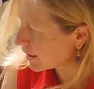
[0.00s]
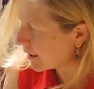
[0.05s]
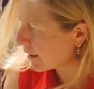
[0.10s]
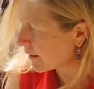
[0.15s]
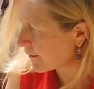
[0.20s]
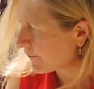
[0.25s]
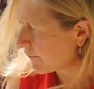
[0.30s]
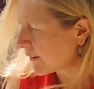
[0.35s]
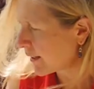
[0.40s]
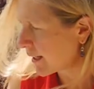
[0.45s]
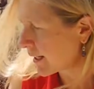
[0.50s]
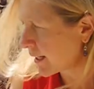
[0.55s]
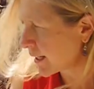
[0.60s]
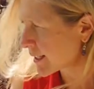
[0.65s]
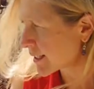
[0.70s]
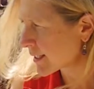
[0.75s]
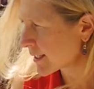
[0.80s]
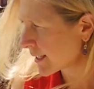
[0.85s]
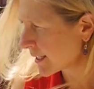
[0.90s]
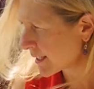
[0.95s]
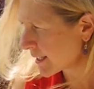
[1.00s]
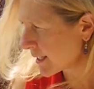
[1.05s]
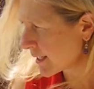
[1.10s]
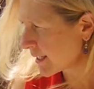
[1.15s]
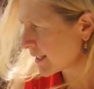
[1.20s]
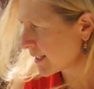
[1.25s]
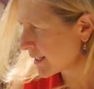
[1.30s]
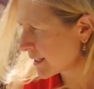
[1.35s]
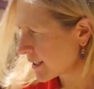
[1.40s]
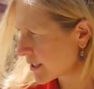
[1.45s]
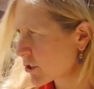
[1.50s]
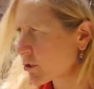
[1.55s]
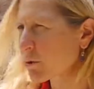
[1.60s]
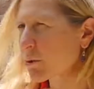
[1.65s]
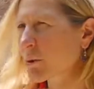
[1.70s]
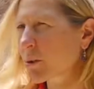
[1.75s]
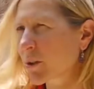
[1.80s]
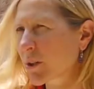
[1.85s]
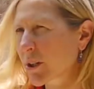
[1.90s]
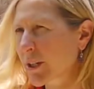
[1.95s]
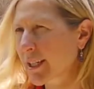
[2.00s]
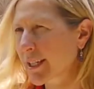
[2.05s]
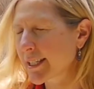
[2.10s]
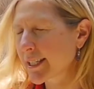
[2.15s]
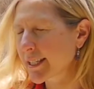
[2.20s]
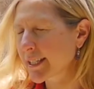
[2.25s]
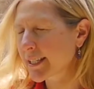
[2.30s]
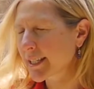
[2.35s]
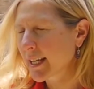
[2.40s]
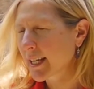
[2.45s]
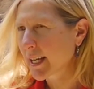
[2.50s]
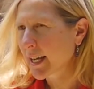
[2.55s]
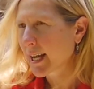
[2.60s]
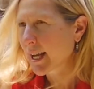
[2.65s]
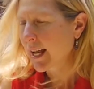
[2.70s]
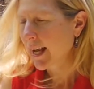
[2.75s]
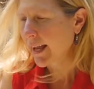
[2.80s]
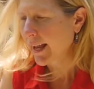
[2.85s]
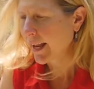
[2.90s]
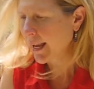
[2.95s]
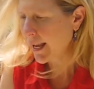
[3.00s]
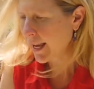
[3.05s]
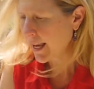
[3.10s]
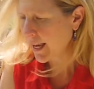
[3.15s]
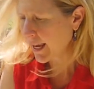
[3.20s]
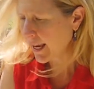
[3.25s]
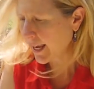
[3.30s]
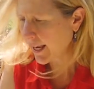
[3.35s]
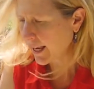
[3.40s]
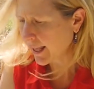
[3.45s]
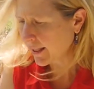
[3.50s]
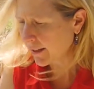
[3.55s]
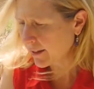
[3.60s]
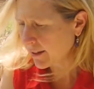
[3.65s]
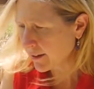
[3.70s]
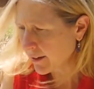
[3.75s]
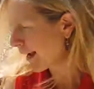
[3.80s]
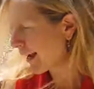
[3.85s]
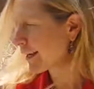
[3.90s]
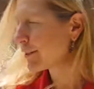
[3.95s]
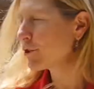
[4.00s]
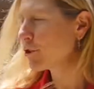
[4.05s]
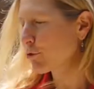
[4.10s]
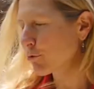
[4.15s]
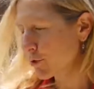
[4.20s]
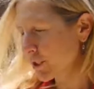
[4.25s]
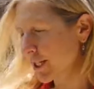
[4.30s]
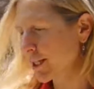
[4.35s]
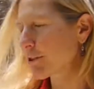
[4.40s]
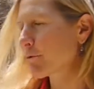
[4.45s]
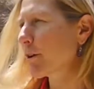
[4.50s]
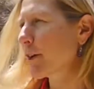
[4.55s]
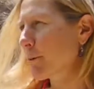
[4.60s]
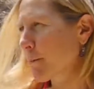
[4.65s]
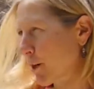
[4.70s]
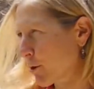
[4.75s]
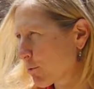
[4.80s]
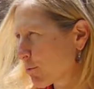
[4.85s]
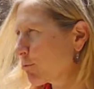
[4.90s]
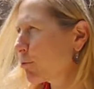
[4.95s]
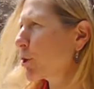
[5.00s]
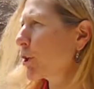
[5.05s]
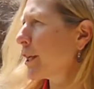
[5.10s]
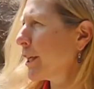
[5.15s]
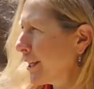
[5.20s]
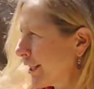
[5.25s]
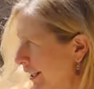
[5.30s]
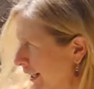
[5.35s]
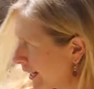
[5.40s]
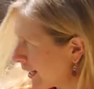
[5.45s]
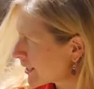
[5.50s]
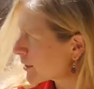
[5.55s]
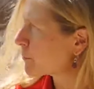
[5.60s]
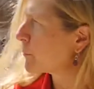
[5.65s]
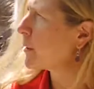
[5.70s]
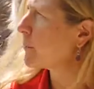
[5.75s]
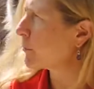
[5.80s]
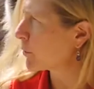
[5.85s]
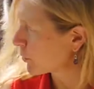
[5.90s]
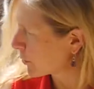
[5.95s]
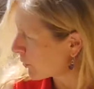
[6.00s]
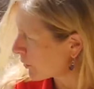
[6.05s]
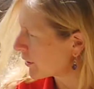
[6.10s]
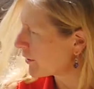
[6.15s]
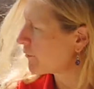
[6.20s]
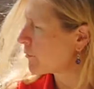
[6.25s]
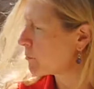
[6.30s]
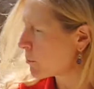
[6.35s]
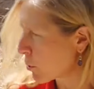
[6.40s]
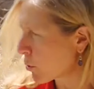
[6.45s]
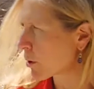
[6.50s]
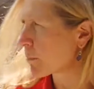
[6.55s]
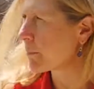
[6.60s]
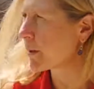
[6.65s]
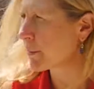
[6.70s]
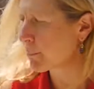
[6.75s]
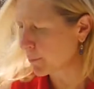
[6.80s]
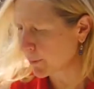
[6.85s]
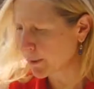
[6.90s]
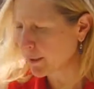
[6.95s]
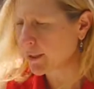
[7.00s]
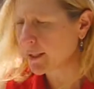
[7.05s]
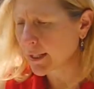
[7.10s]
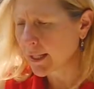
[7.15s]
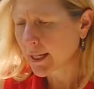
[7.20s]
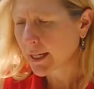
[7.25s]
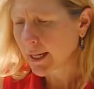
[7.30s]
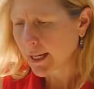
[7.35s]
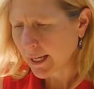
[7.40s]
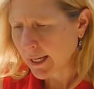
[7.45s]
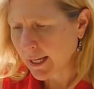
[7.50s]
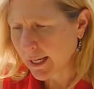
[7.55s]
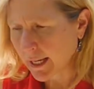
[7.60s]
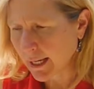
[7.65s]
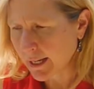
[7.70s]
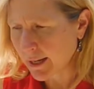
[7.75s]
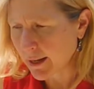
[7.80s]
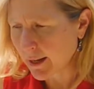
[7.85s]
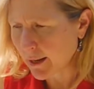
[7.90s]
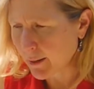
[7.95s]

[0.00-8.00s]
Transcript: of 16 stories, and I do tend to write about working class people or even poor people, and